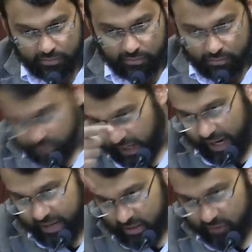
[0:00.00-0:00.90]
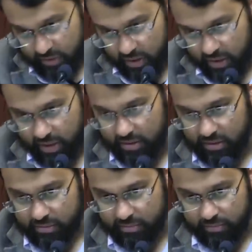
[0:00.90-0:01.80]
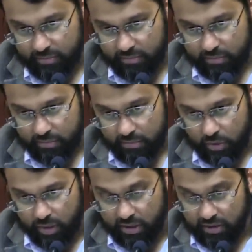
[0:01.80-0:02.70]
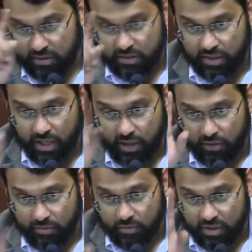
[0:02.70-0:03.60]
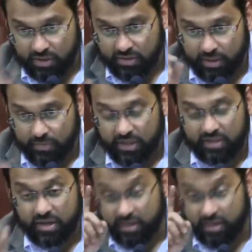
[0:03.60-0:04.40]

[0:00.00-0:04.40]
the hat of the Angrez. Okay, this is, he get, this is something he said is